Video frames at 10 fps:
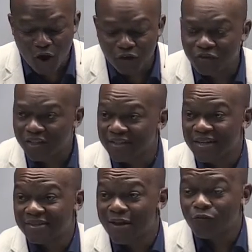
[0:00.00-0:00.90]
confidence,
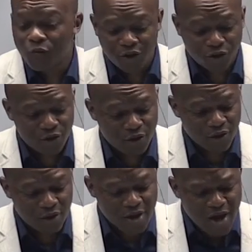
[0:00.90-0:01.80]
and self worth.
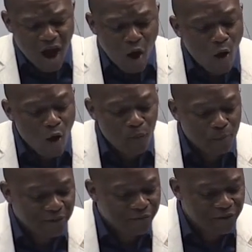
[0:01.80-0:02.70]
Our home will
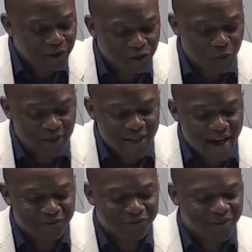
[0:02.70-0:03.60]
be filled with
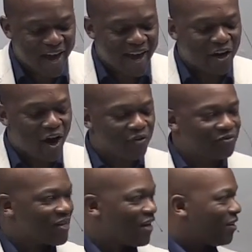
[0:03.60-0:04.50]
love and
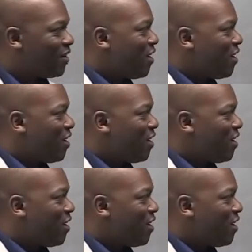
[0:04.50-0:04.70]
laughter.